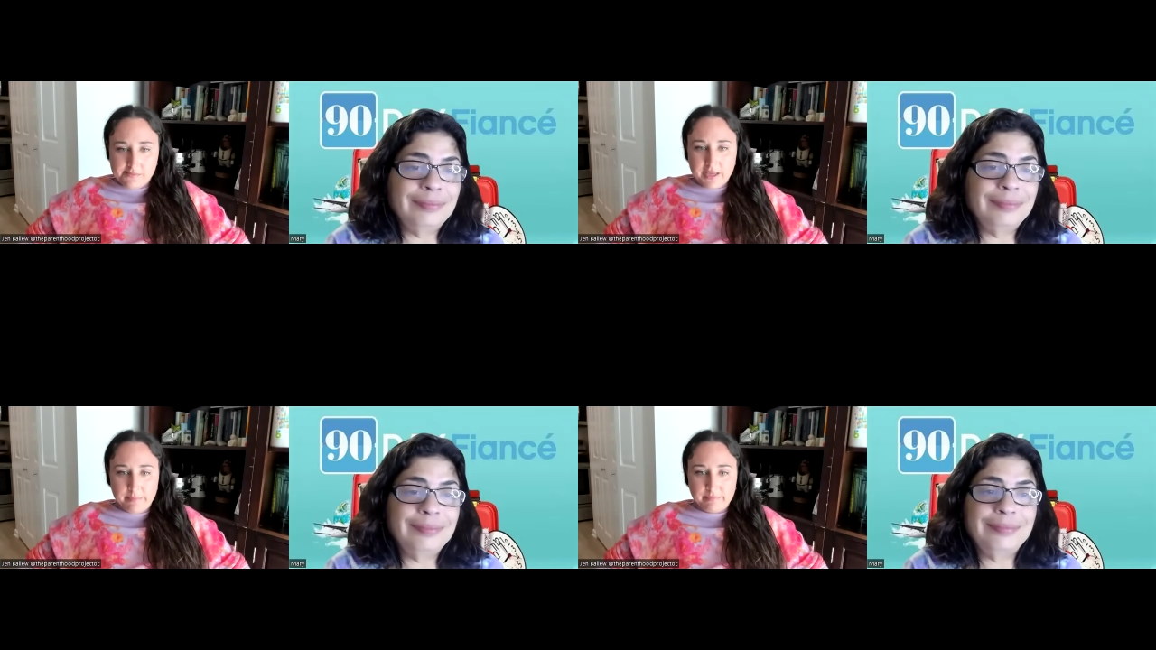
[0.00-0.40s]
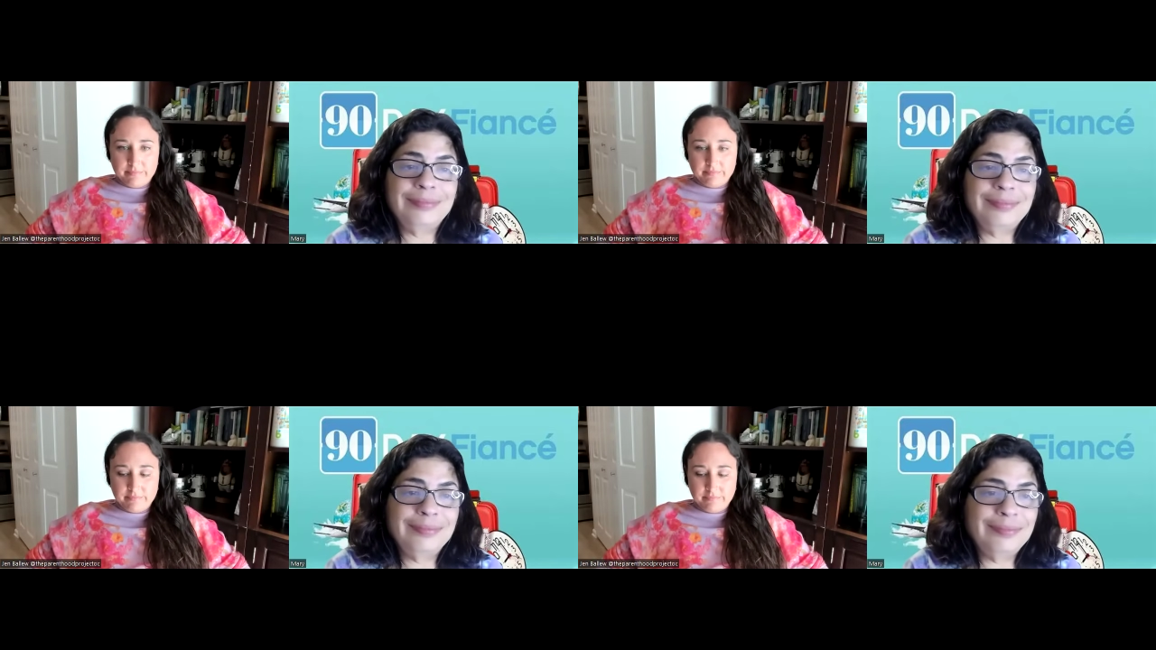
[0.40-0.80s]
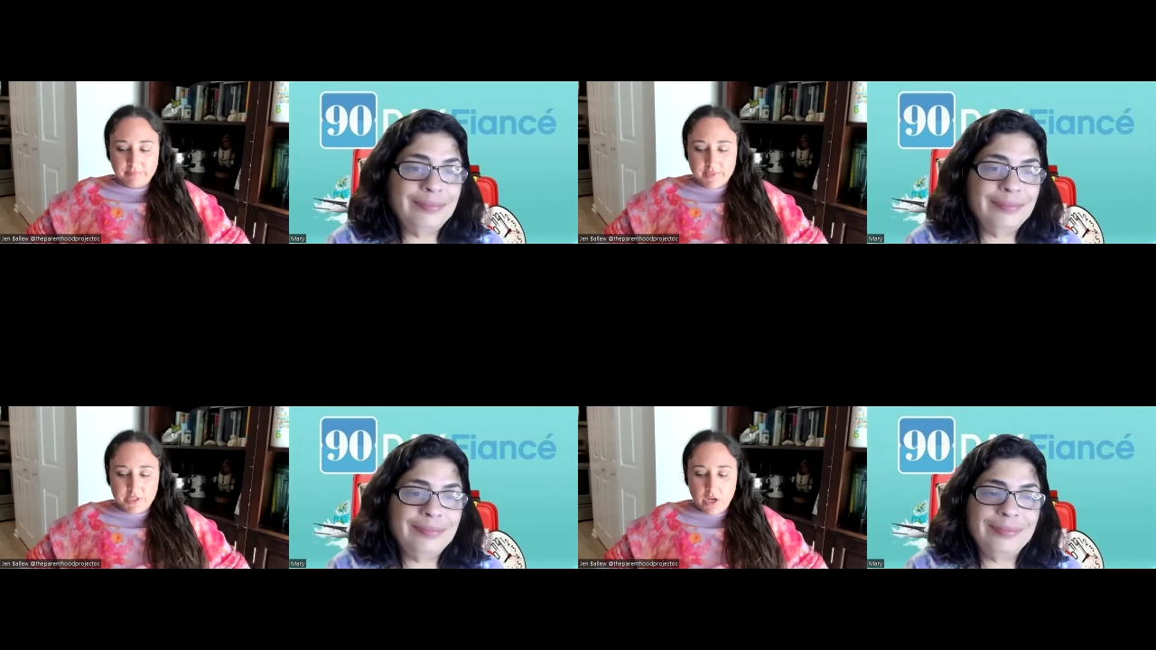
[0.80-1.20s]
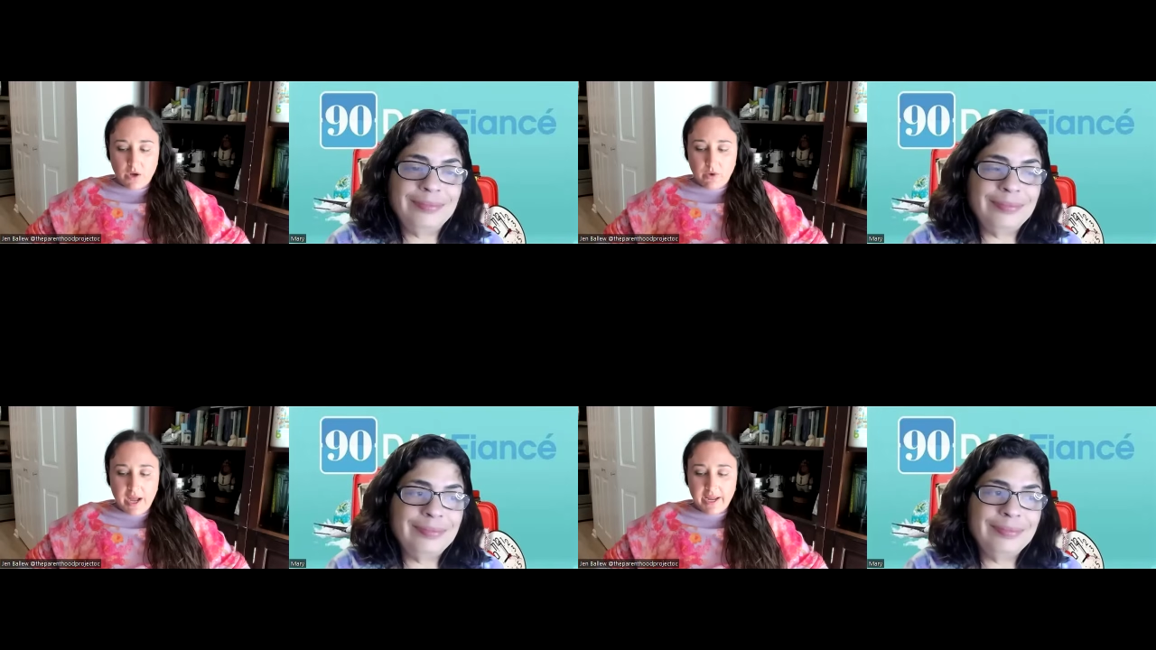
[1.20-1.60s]
Speaker 1: Yep.
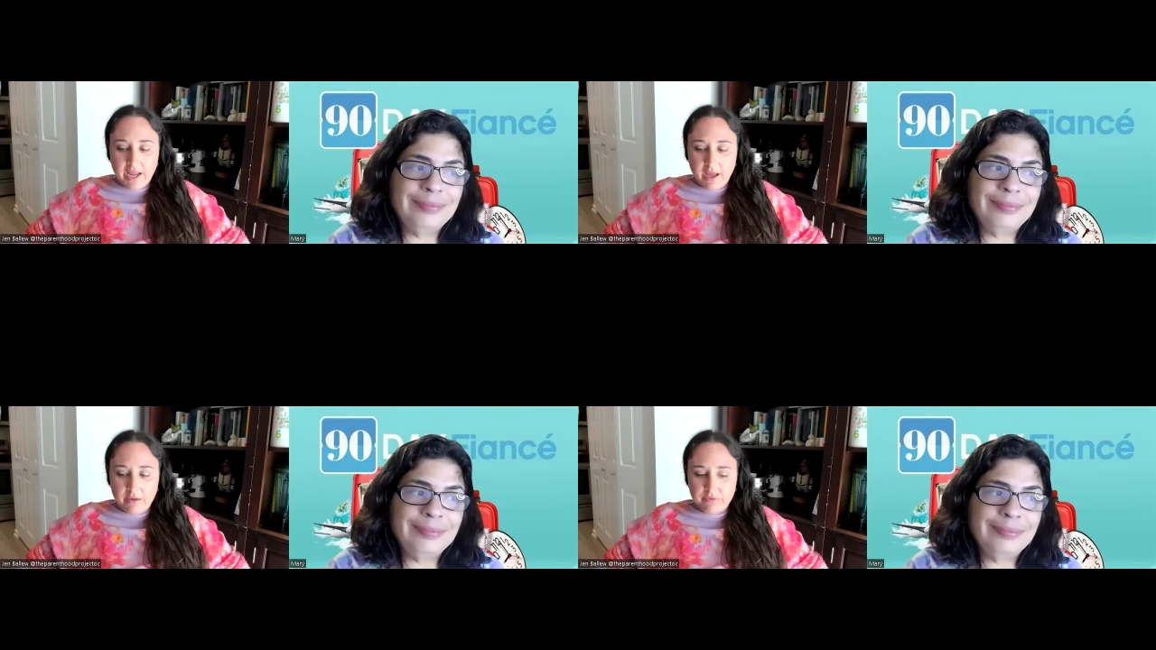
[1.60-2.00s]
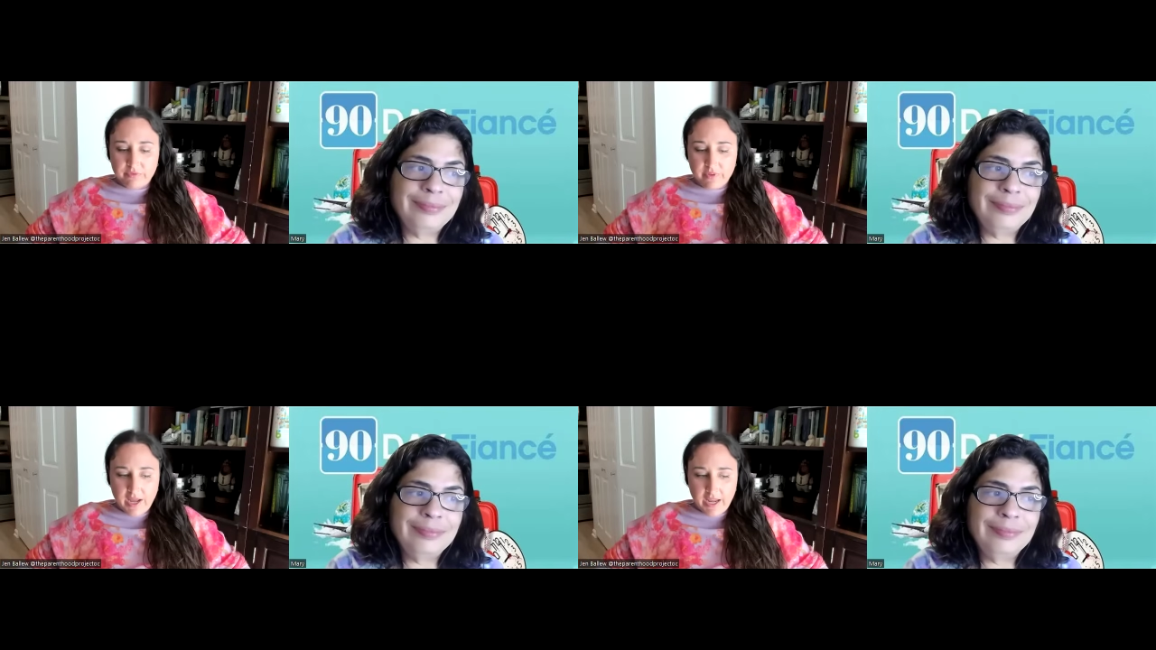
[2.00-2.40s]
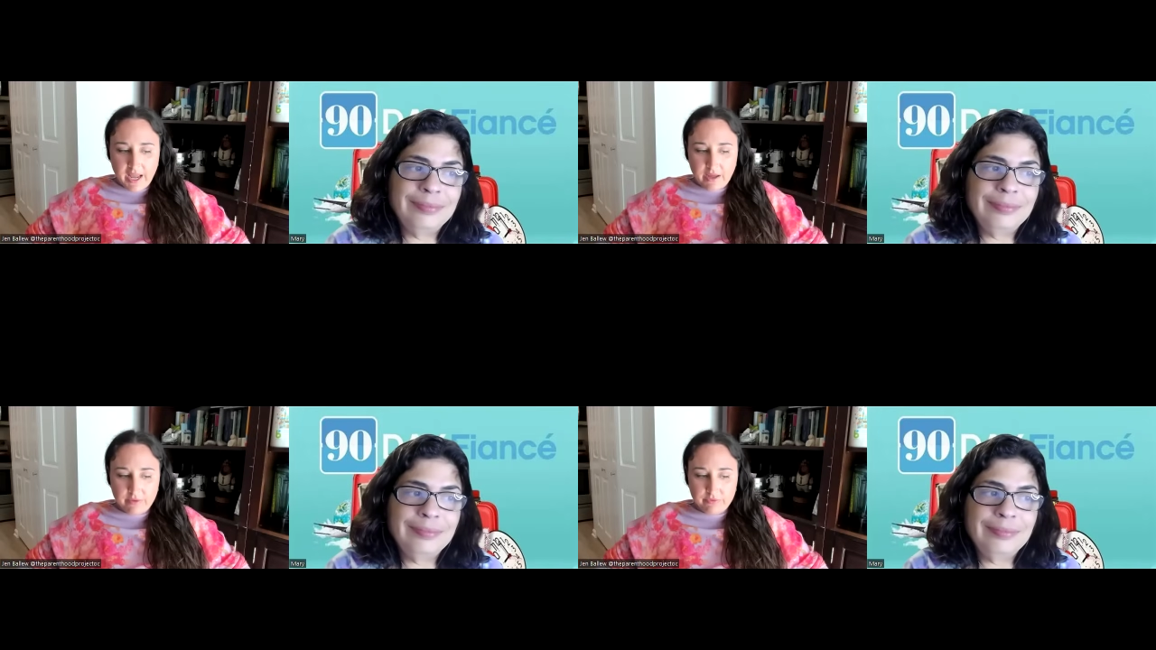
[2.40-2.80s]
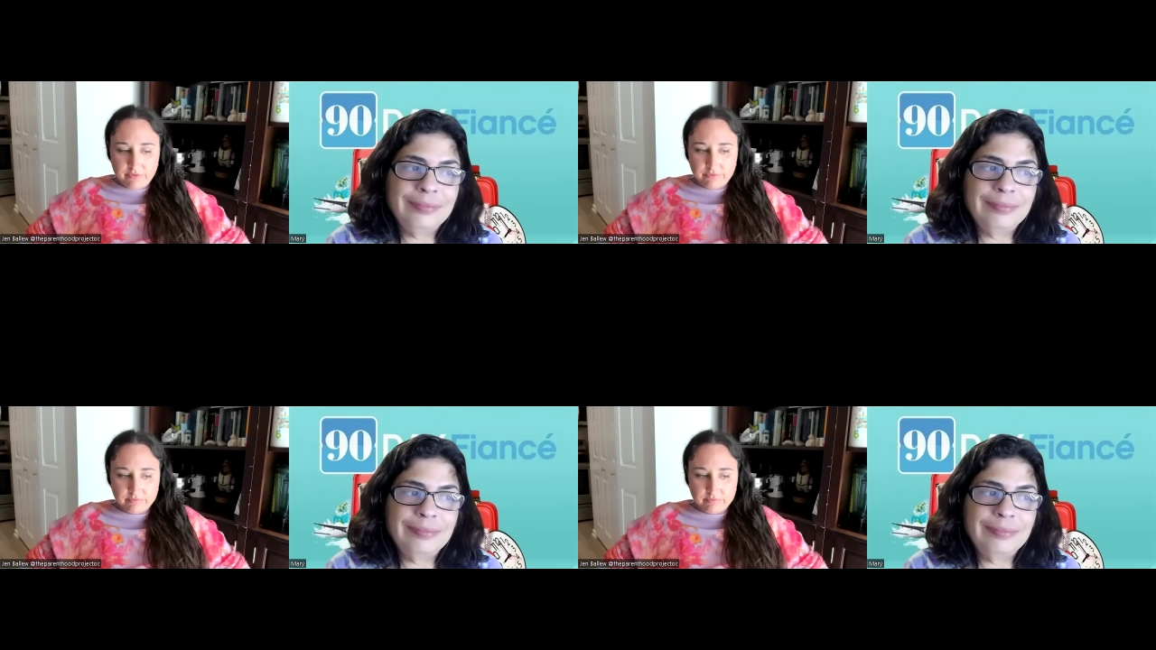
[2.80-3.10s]
So I have I have